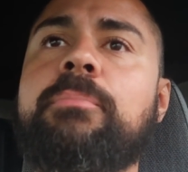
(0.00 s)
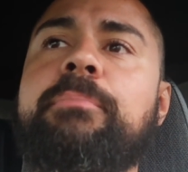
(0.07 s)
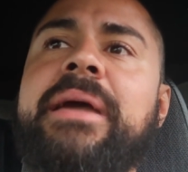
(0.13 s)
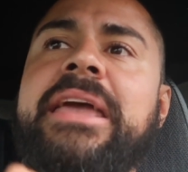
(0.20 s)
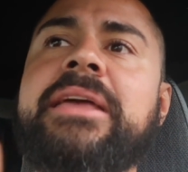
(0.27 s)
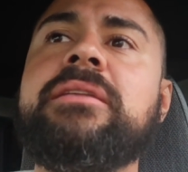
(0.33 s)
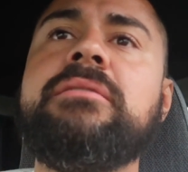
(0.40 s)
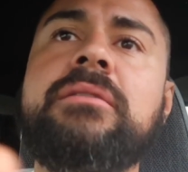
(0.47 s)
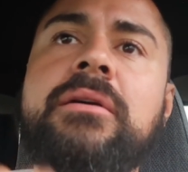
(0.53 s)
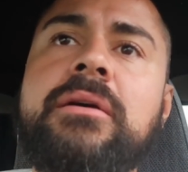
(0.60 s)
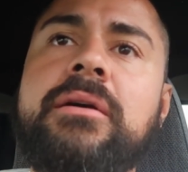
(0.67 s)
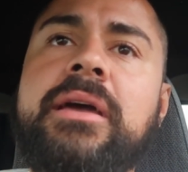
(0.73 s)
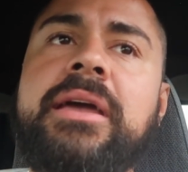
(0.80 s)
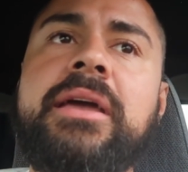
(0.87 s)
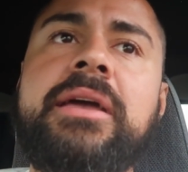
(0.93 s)
pain.
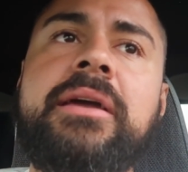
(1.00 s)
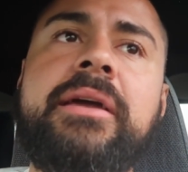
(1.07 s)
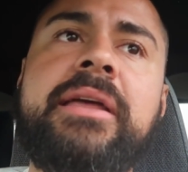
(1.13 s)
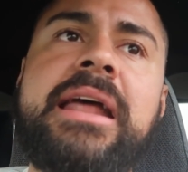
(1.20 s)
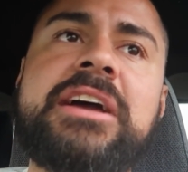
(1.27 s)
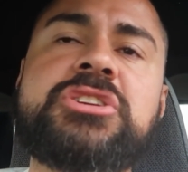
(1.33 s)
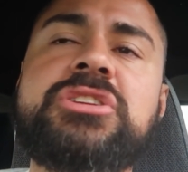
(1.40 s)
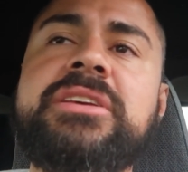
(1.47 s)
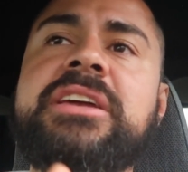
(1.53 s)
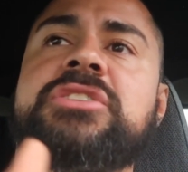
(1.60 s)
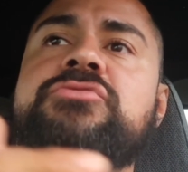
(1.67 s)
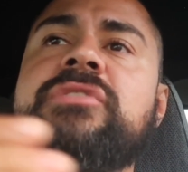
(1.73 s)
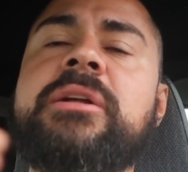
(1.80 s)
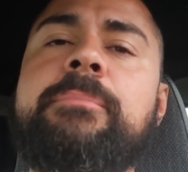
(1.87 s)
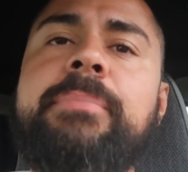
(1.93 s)
It actually
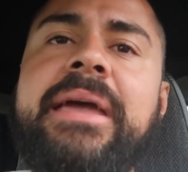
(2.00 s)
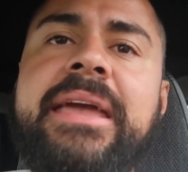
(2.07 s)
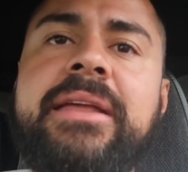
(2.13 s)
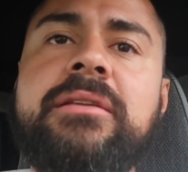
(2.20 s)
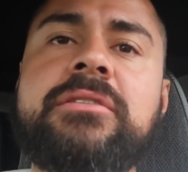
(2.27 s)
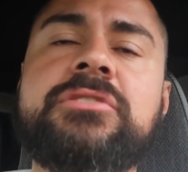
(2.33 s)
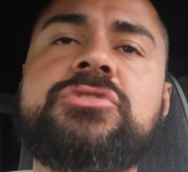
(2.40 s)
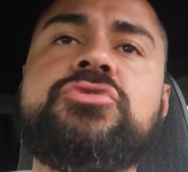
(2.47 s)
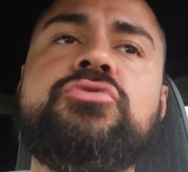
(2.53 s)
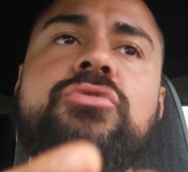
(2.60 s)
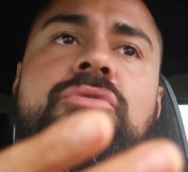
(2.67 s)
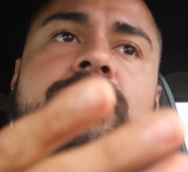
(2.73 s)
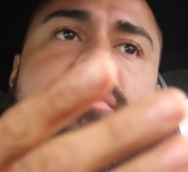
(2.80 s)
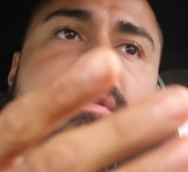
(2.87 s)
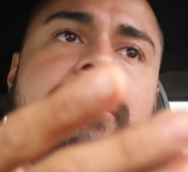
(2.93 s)
gets rid of pain because,
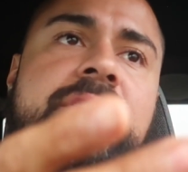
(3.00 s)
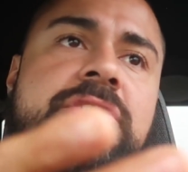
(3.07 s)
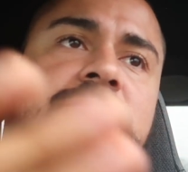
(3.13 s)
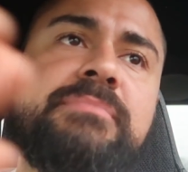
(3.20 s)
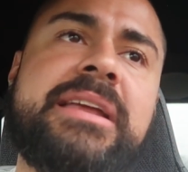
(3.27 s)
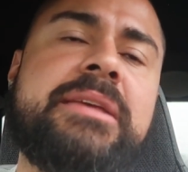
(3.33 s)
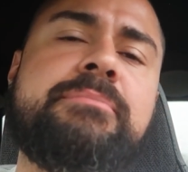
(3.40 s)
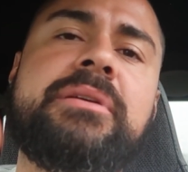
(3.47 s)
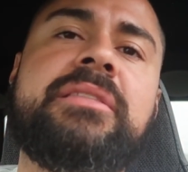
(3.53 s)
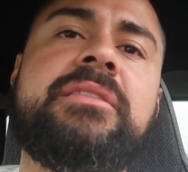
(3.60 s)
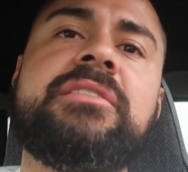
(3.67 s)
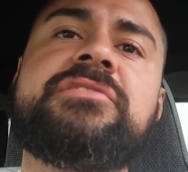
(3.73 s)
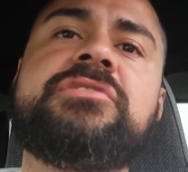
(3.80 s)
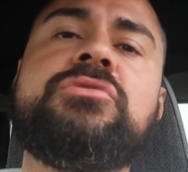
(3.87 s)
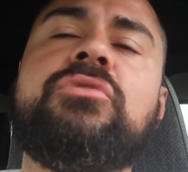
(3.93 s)
there's many
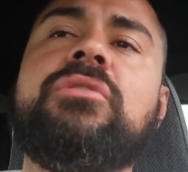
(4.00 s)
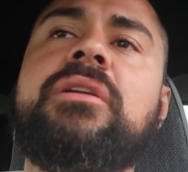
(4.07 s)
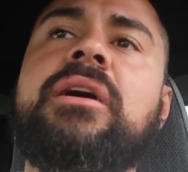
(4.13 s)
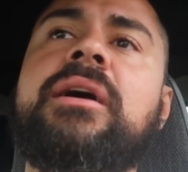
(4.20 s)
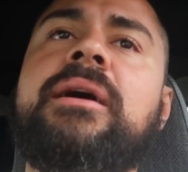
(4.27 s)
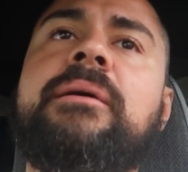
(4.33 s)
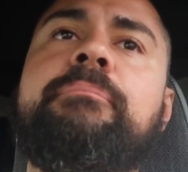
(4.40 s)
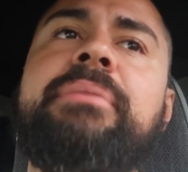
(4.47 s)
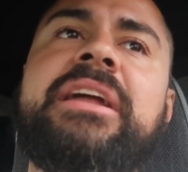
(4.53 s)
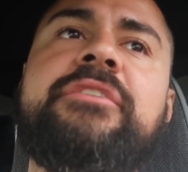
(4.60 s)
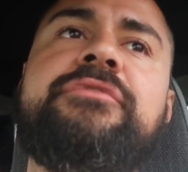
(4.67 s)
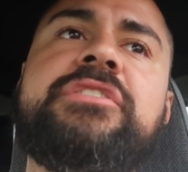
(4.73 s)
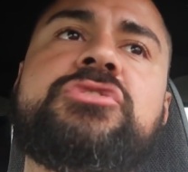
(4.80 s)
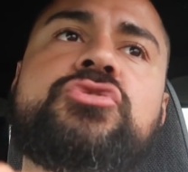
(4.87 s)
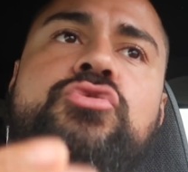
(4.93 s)
medicinal
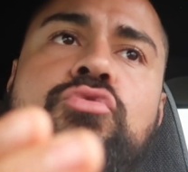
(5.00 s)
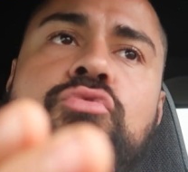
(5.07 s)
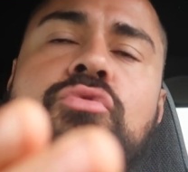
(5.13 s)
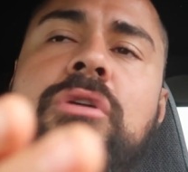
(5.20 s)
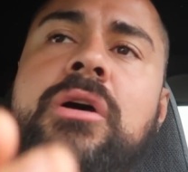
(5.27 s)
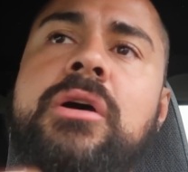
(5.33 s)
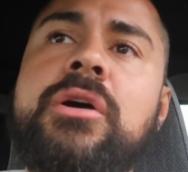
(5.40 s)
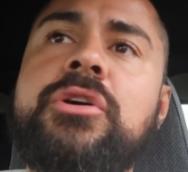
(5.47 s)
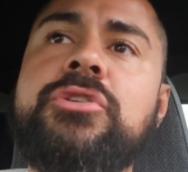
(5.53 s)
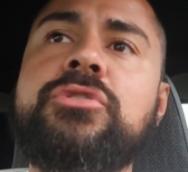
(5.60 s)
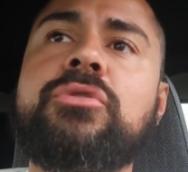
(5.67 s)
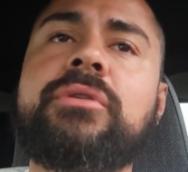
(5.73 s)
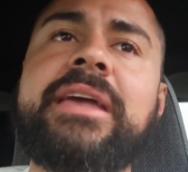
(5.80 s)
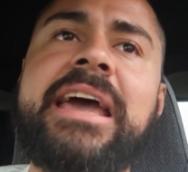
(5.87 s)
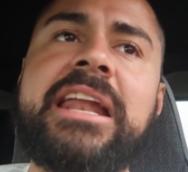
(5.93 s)
benefits to,
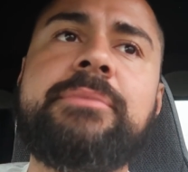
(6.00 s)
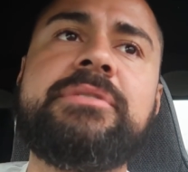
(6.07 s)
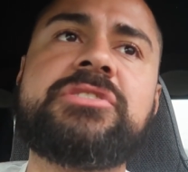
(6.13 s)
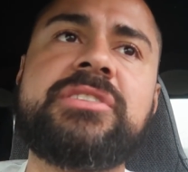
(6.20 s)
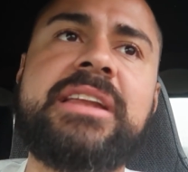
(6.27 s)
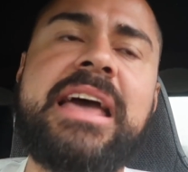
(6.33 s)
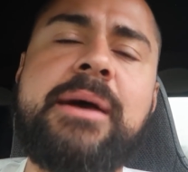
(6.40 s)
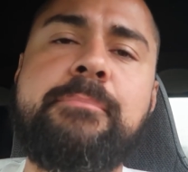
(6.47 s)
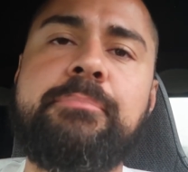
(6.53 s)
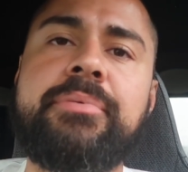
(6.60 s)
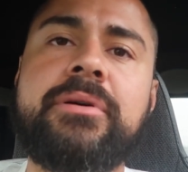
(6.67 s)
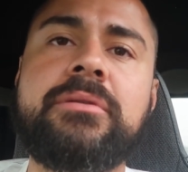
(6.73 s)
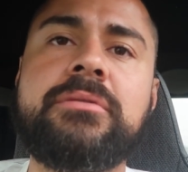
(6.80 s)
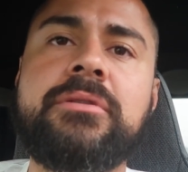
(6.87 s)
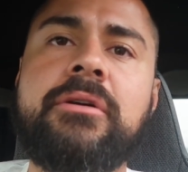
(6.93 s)
cannabis and hemp.
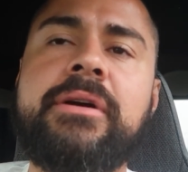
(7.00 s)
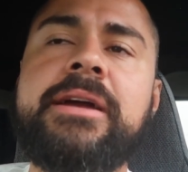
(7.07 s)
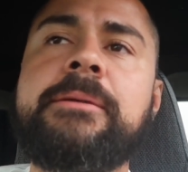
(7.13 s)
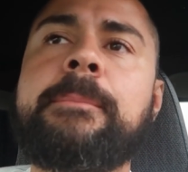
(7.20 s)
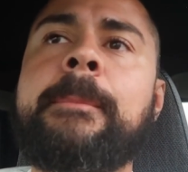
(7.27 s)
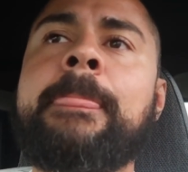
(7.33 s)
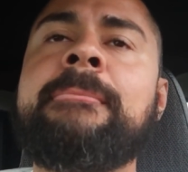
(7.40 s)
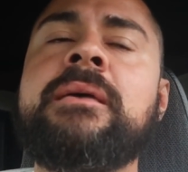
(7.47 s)
All right.